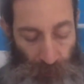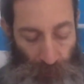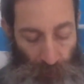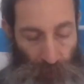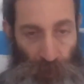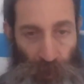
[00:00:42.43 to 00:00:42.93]

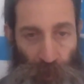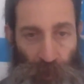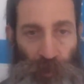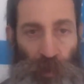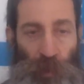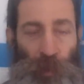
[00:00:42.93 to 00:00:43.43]
and
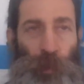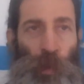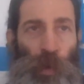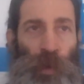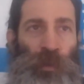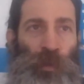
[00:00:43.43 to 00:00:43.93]
it's so
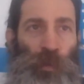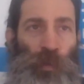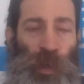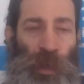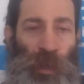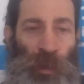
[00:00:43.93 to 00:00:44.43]
important to
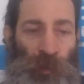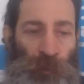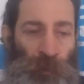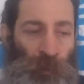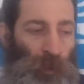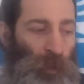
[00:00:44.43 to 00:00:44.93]
read
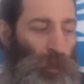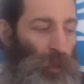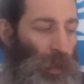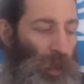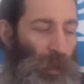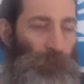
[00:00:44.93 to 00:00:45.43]

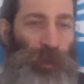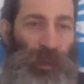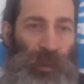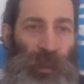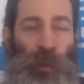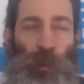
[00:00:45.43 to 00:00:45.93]

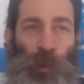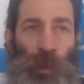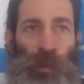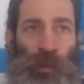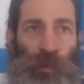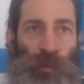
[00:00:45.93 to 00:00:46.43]
every single
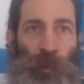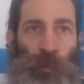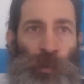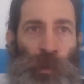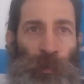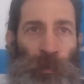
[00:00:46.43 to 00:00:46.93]
word of
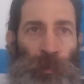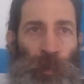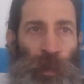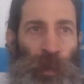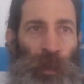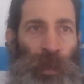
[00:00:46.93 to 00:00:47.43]
Scripture.
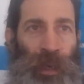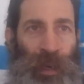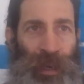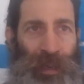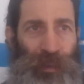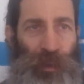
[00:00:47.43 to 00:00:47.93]

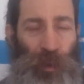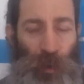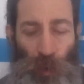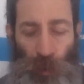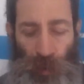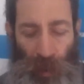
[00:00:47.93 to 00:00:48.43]
And I
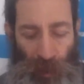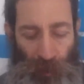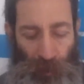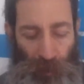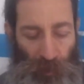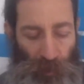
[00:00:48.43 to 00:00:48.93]
know
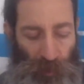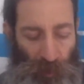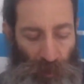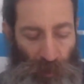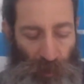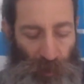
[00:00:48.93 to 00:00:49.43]
that there are
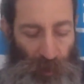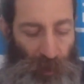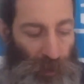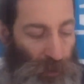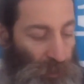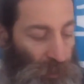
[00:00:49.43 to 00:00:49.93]
certain
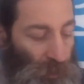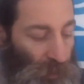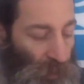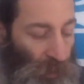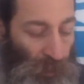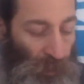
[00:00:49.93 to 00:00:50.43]
things
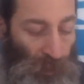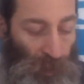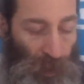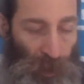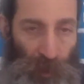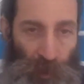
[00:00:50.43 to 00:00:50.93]
uh,
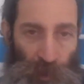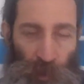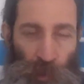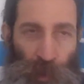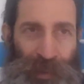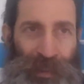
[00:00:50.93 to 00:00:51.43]
that do
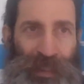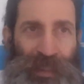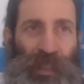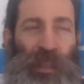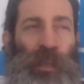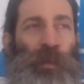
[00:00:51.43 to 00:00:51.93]
not
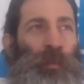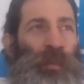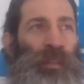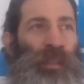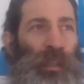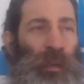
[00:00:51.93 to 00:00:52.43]
seem
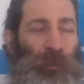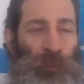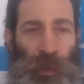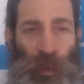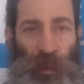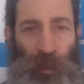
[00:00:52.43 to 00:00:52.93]

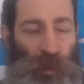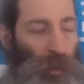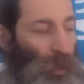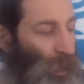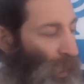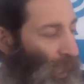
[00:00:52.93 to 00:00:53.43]
significant.
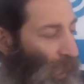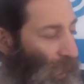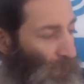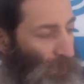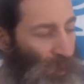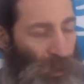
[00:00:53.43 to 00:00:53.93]
And I
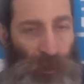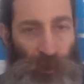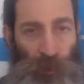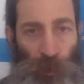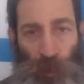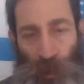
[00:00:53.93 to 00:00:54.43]
am telling
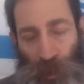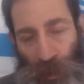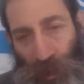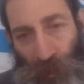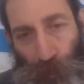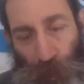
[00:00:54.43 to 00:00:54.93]
you,
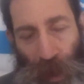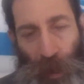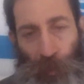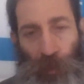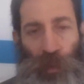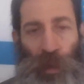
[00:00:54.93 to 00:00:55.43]
this
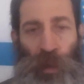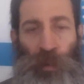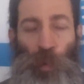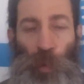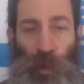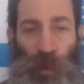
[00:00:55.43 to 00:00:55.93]
Bible are the
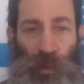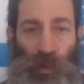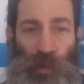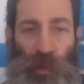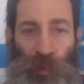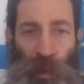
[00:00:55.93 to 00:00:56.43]
words
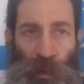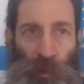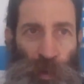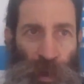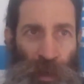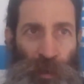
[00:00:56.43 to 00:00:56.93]
of our
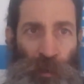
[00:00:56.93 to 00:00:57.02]
Creator,